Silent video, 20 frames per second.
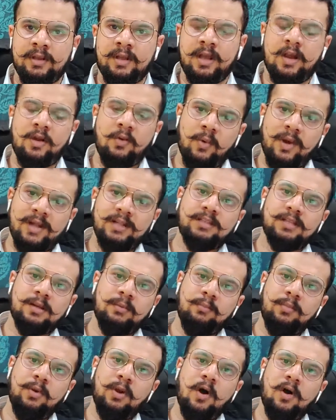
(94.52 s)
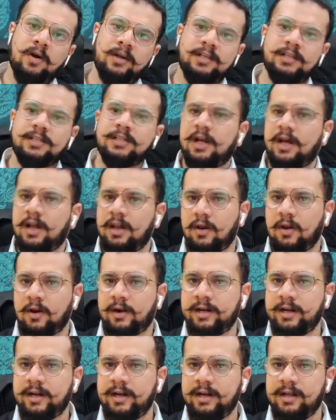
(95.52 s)
And once a block is
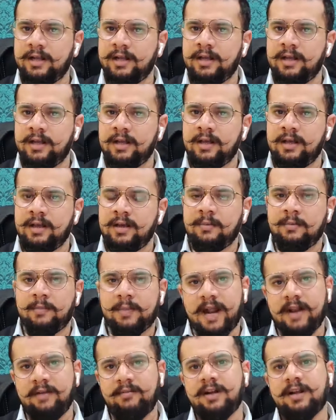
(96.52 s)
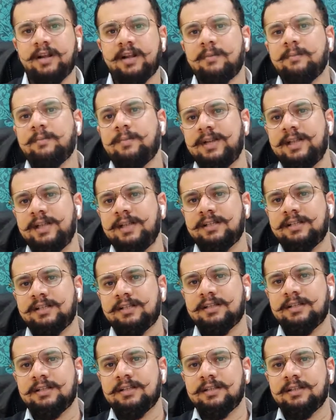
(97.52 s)
allotted, private
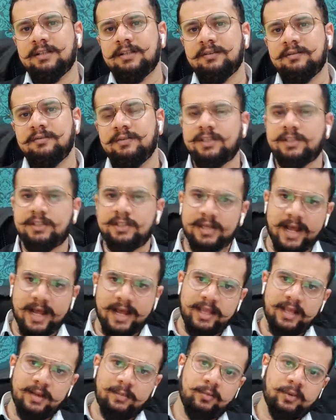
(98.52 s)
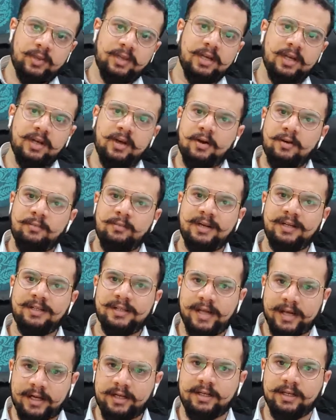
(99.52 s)
companies which tie up with the government
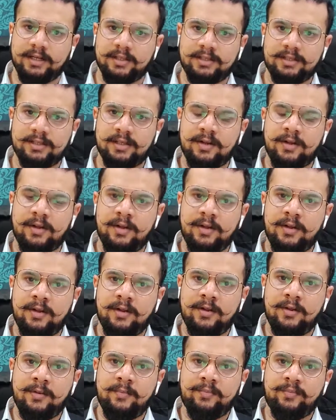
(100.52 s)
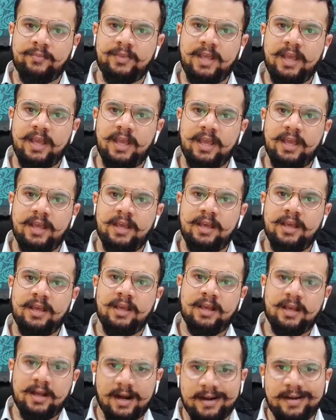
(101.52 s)
sectors, they
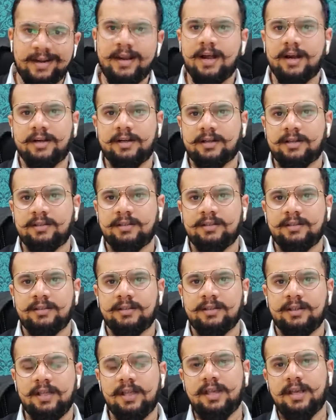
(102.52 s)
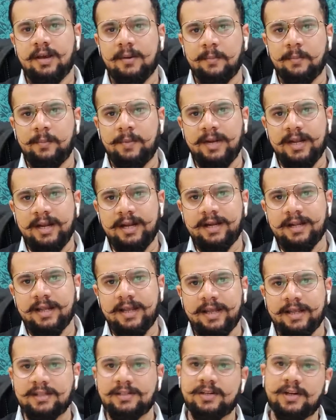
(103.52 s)
conduct the complete
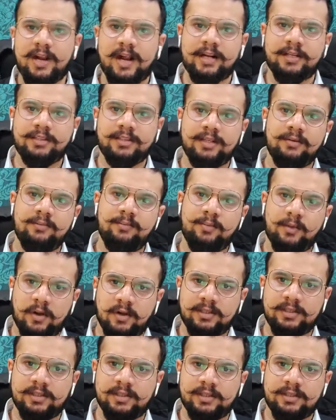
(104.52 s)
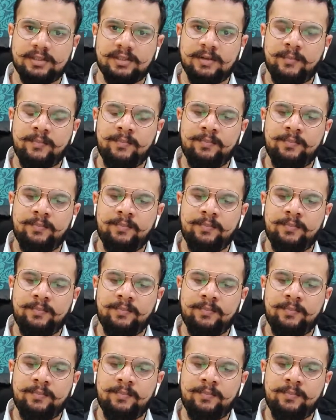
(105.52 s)
extraction process,